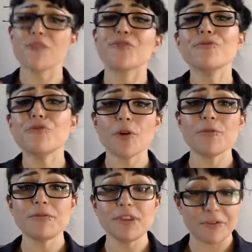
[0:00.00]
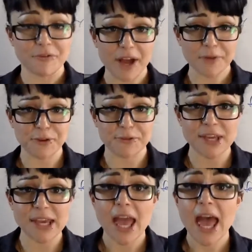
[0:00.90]
from 4.50 to
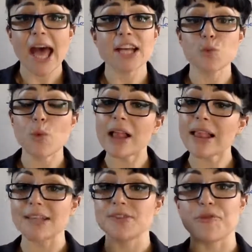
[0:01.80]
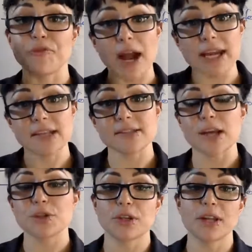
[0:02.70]
5.50 as well as the friday
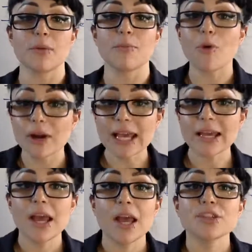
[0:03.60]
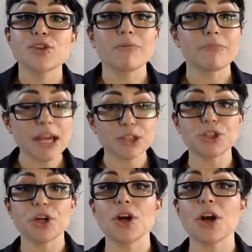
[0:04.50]
session in the morning so make
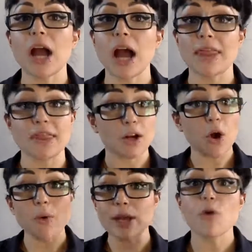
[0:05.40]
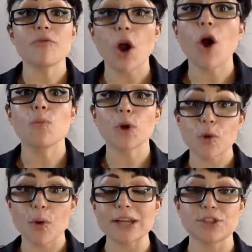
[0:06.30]
sure uh, they're going over homework
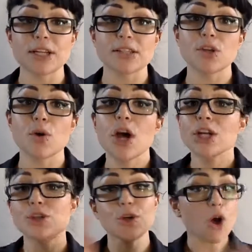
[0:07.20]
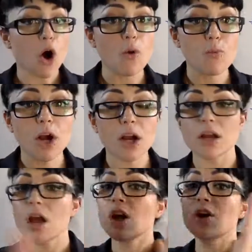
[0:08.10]
questions so do your homework
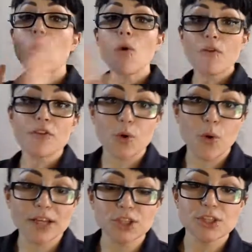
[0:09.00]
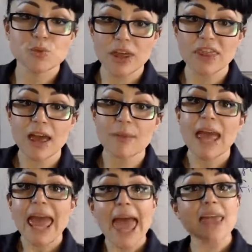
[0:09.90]
go over the questions with them
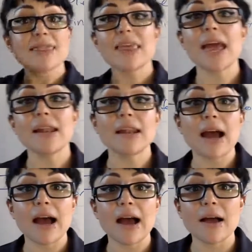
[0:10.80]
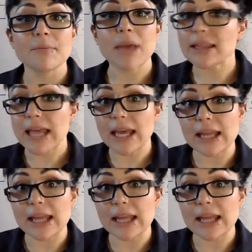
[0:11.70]
and then um, and,